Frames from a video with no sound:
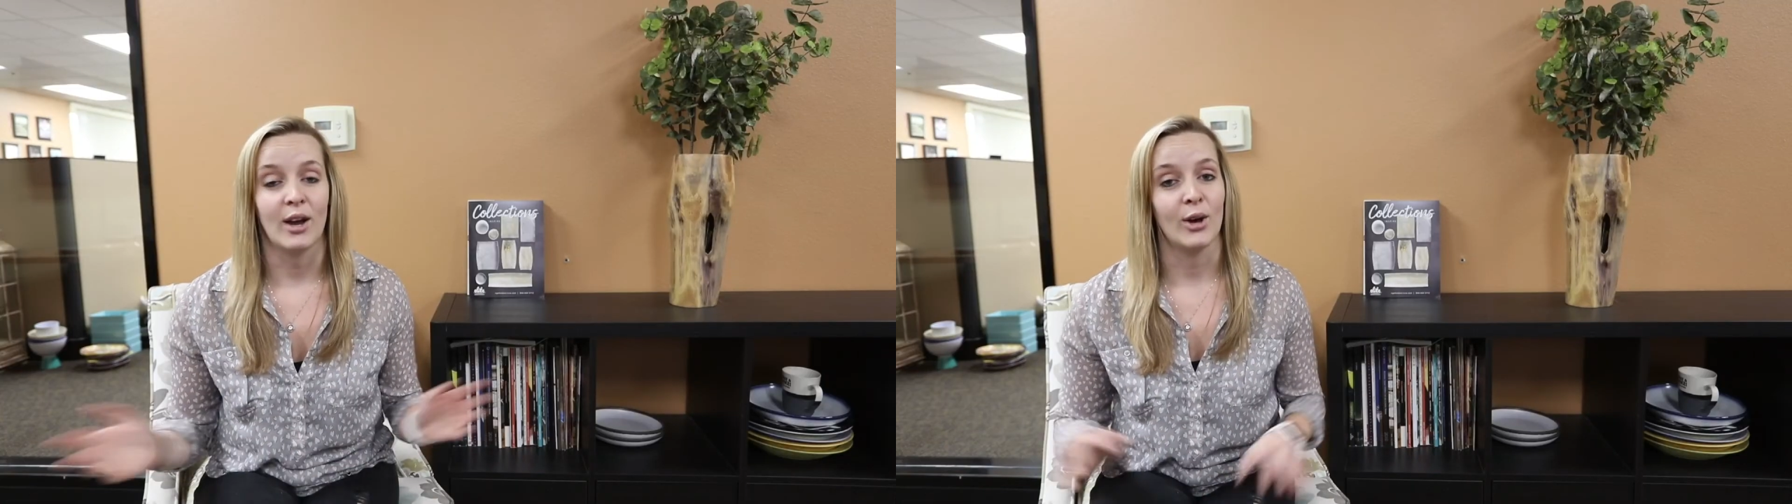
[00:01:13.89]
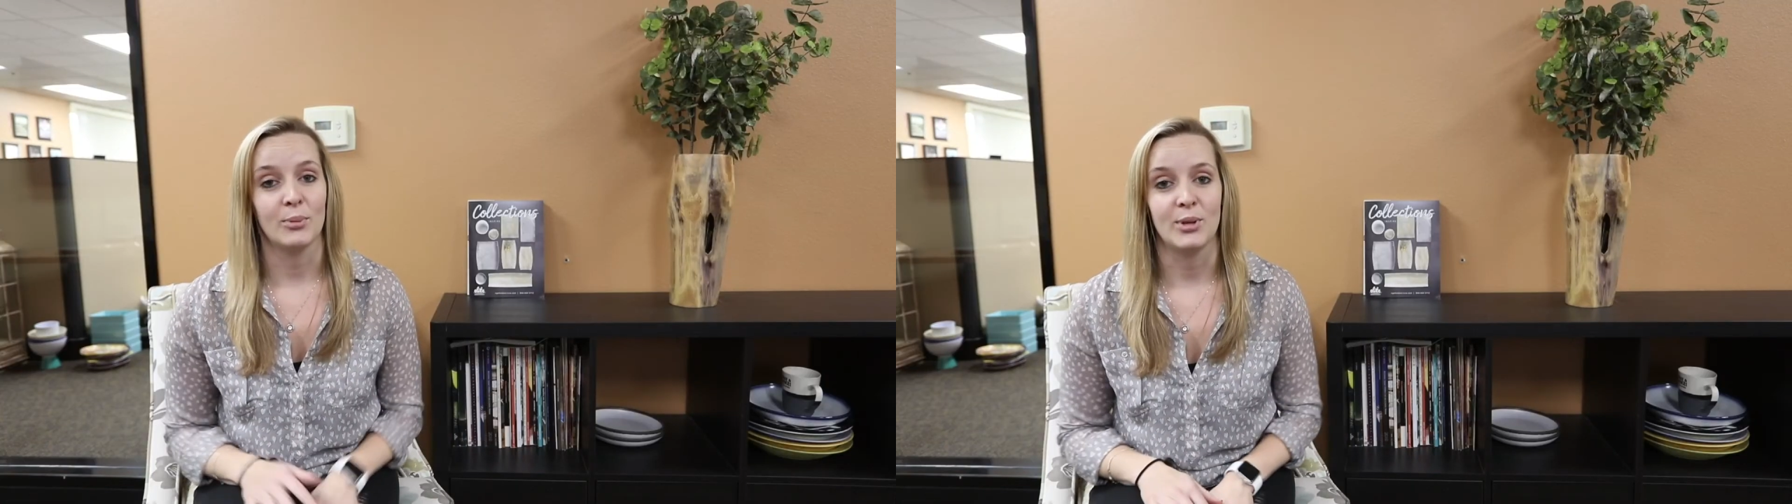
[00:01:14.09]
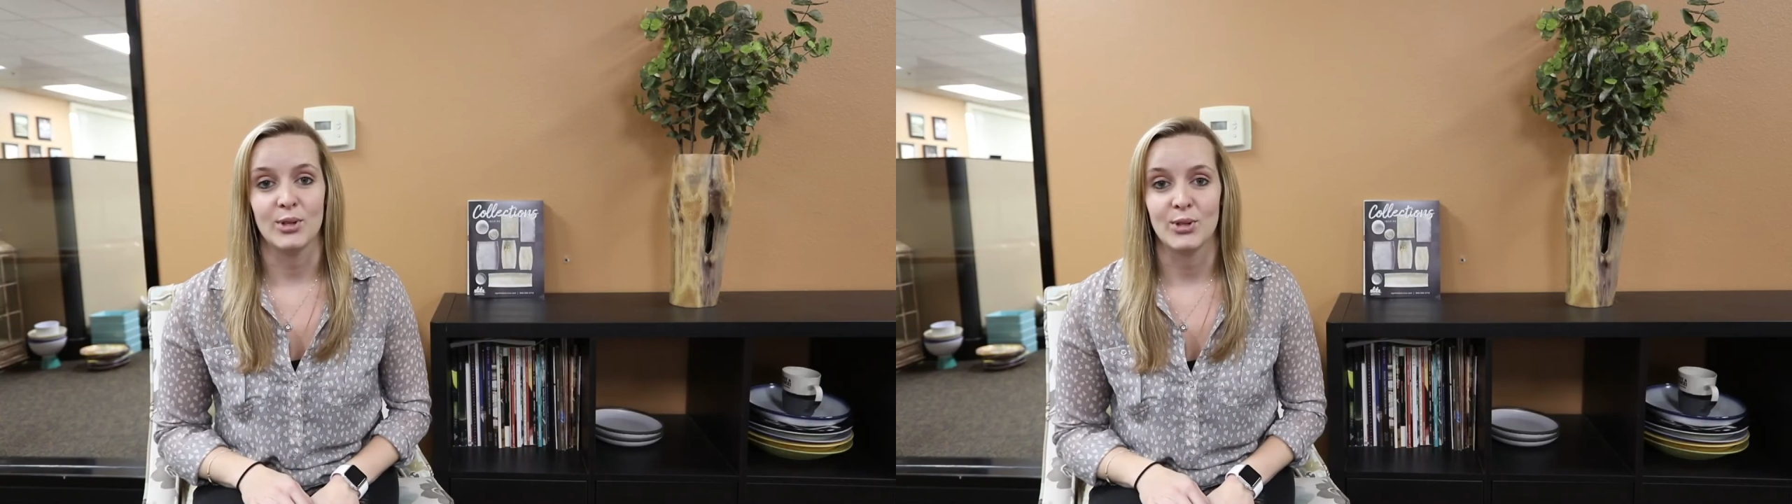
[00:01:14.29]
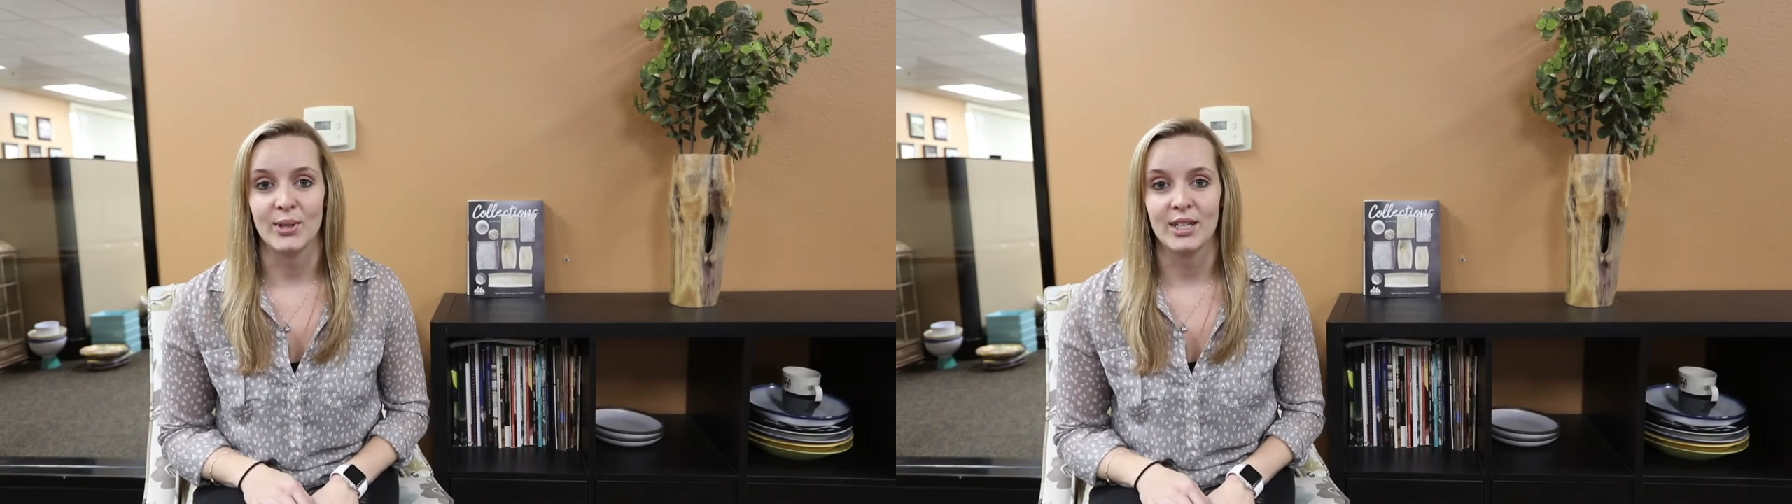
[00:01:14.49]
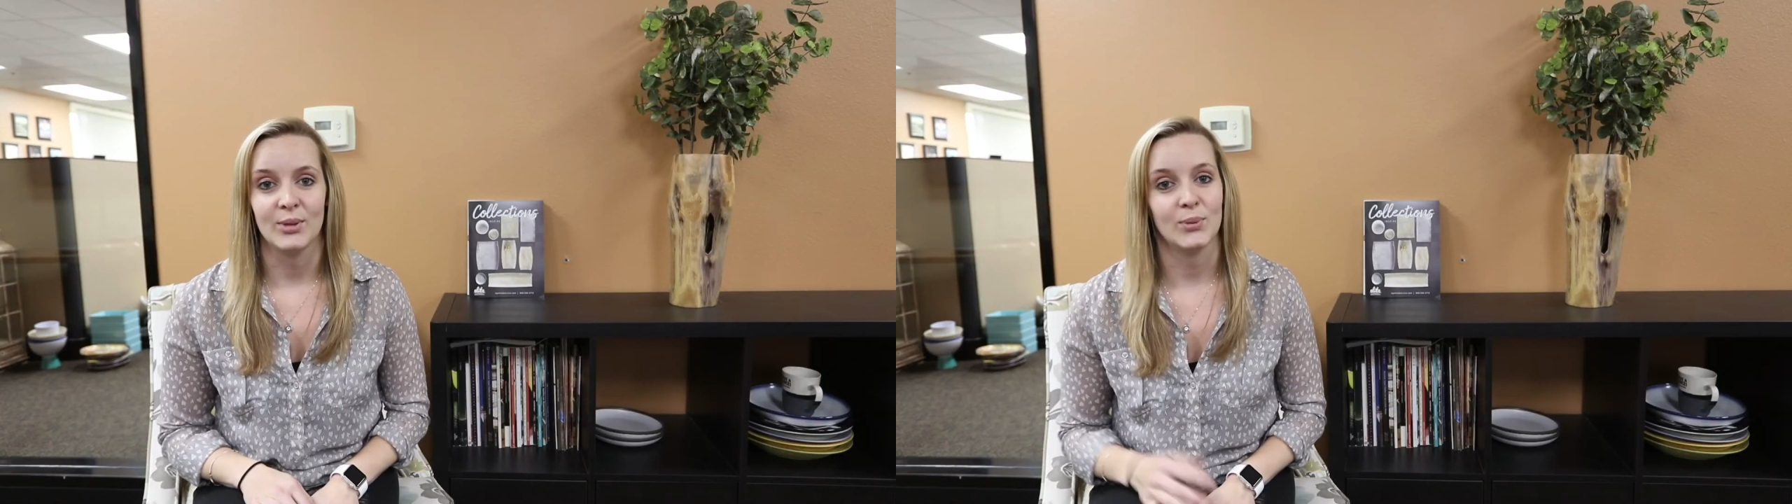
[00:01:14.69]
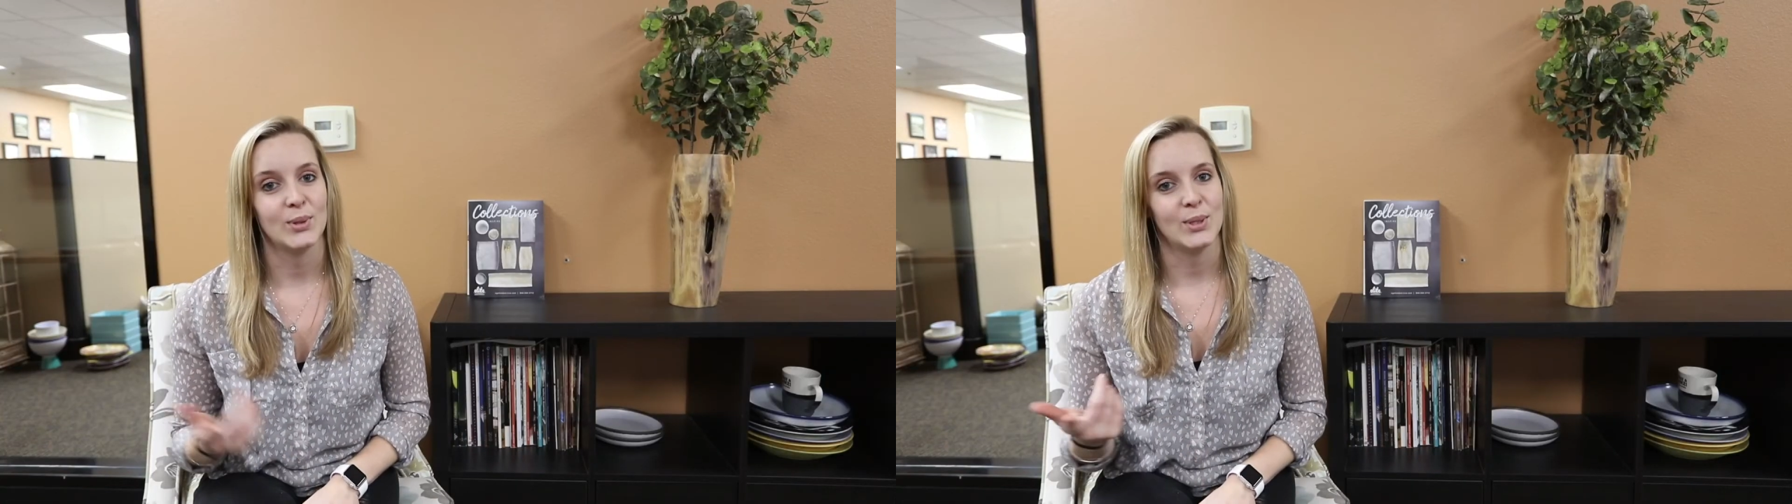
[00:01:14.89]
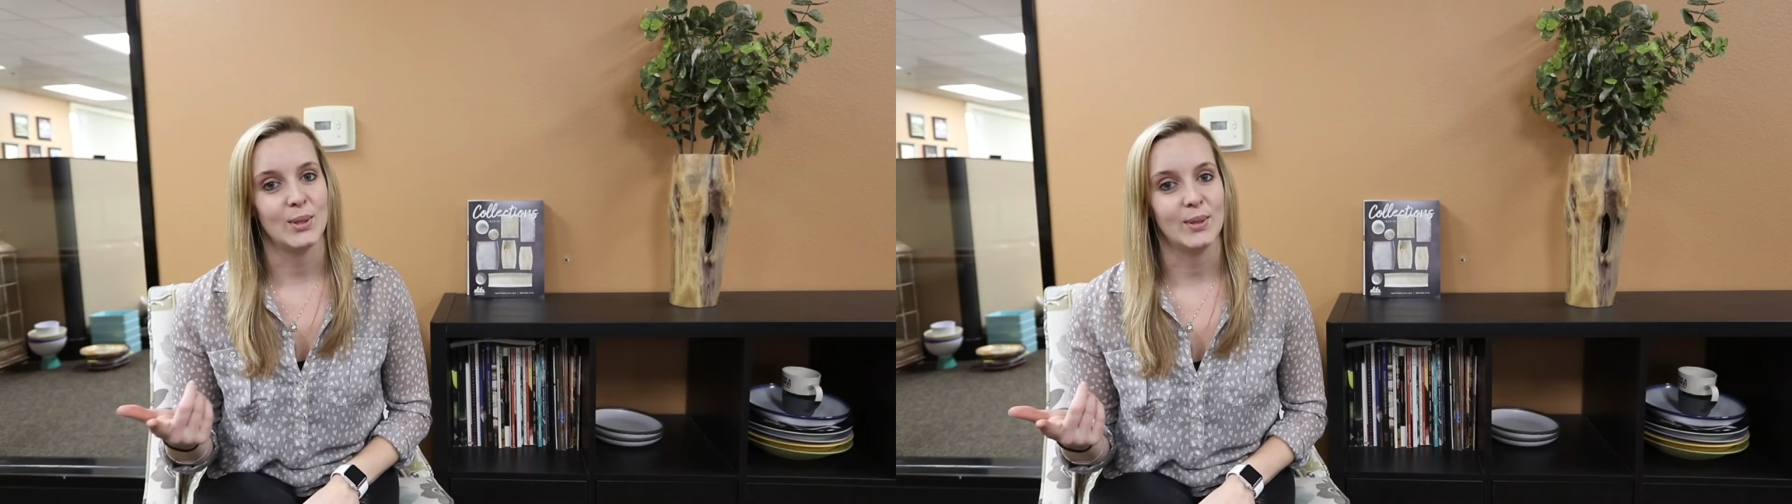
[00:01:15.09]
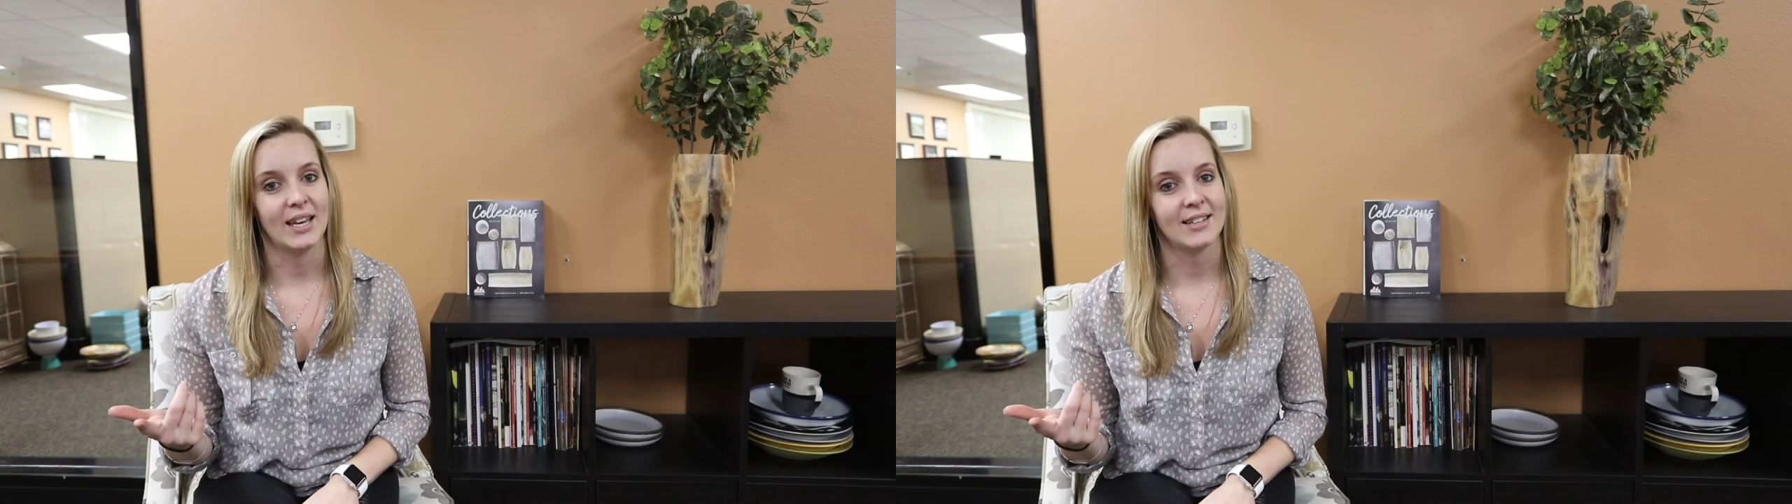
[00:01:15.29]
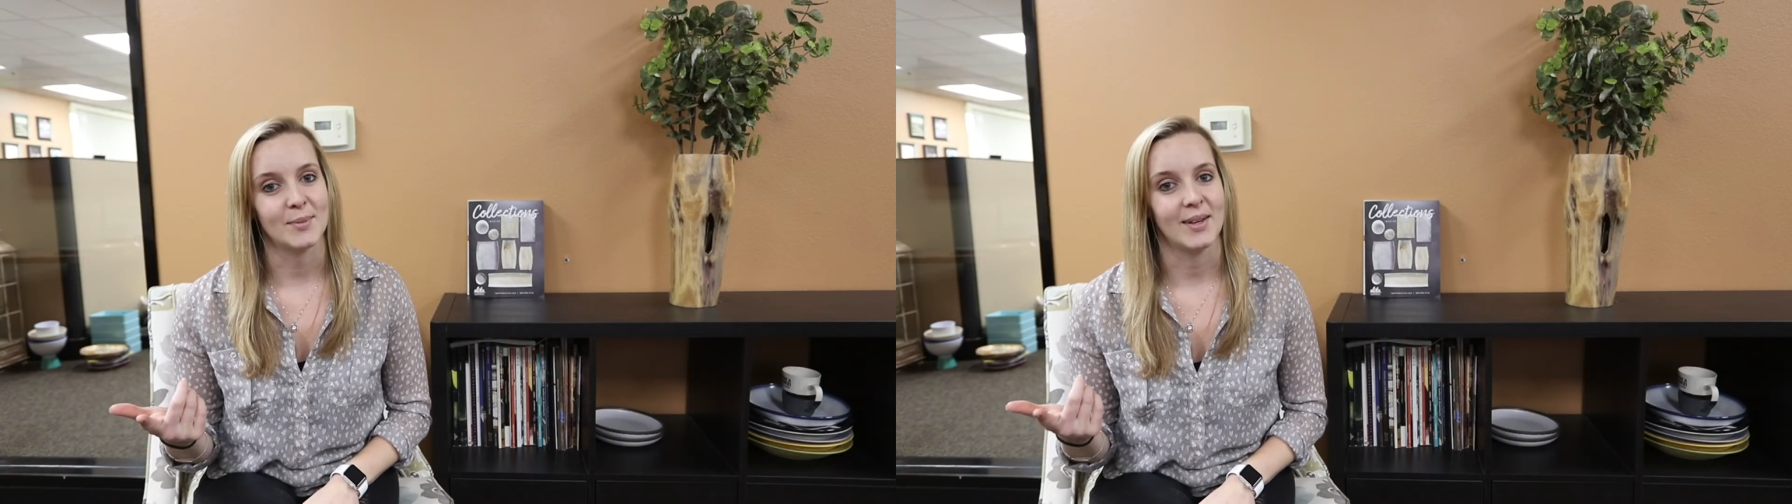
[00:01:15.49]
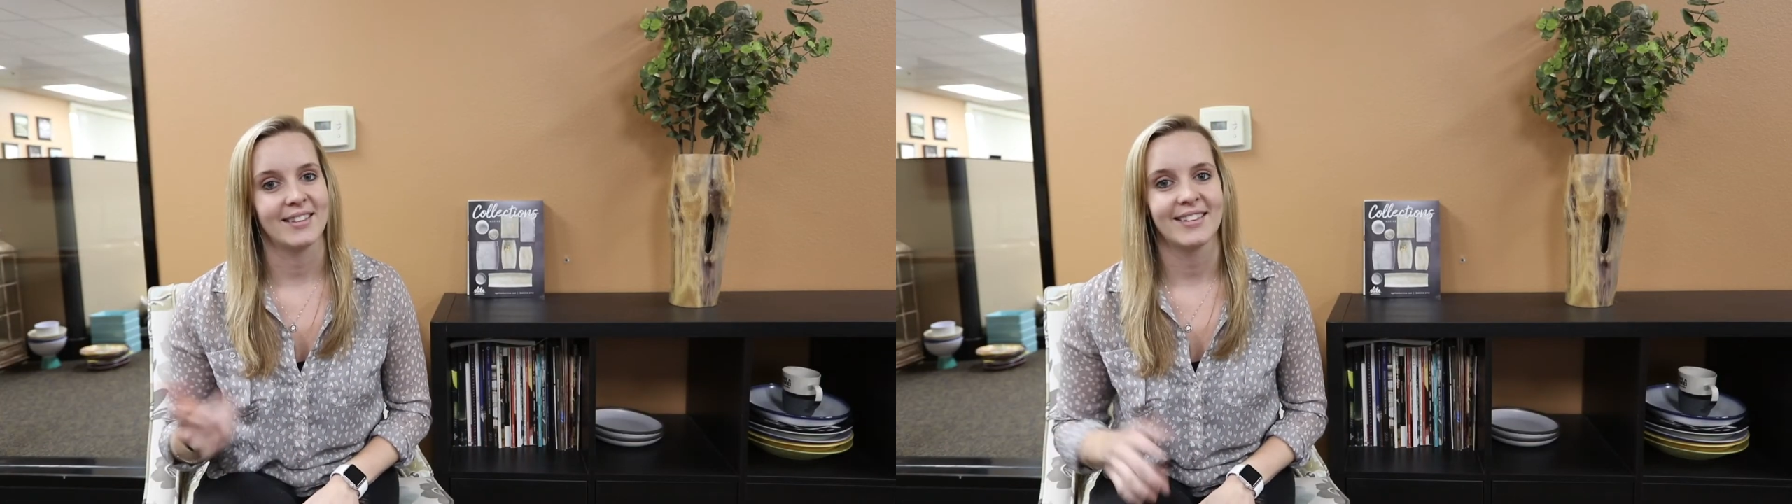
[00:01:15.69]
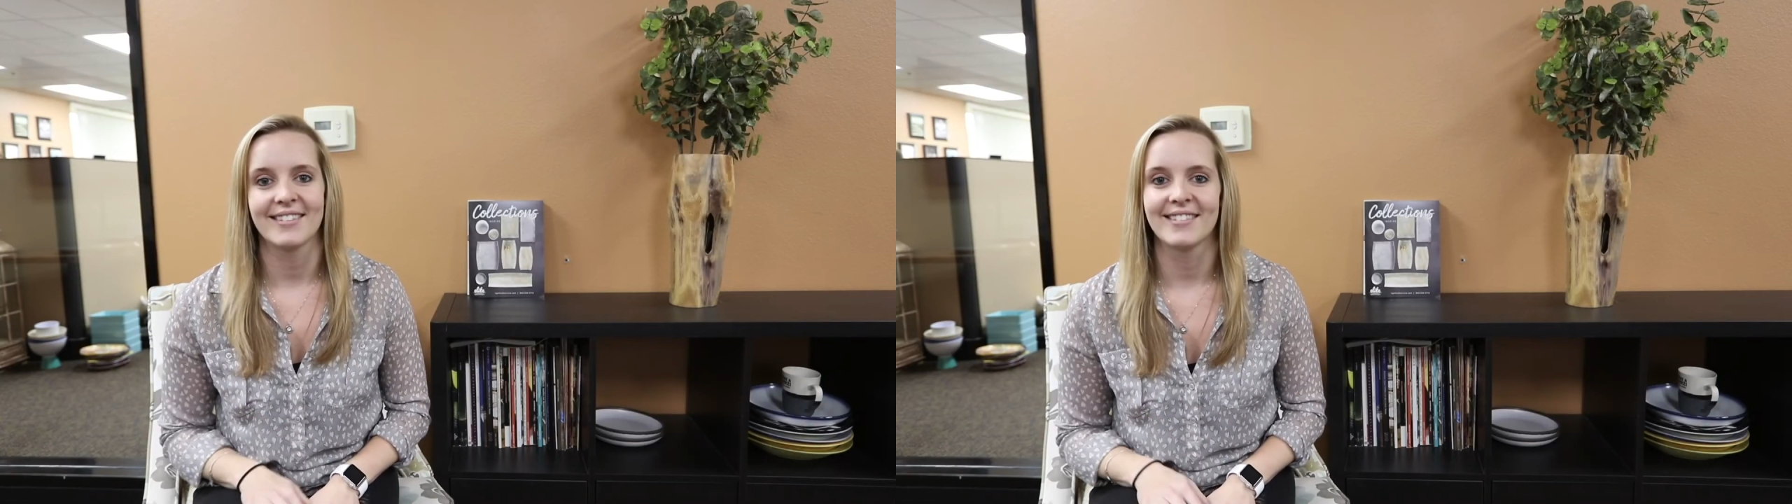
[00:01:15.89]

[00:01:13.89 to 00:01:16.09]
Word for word: I hope you enjoyed it. We'll see you next month.